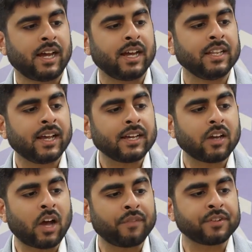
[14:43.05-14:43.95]
Hallaq
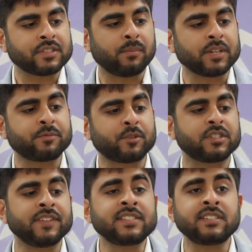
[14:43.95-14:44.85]
offers a much more
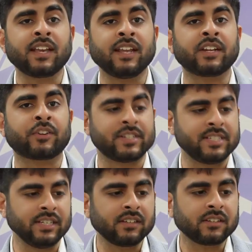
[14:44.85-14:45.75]
sophisticated
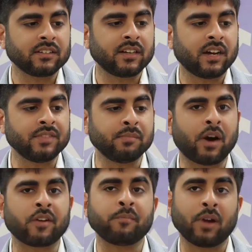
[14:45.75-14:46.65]
critique of the
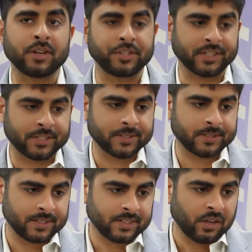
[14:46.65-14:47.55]
modern project,
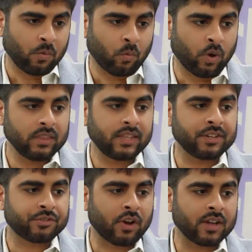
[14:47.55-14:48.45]
one that
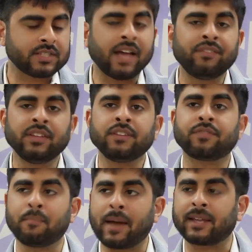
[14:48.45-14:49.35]
draws heavily
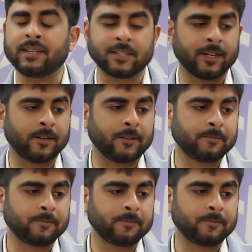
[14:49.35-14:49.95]
from MacIntyre.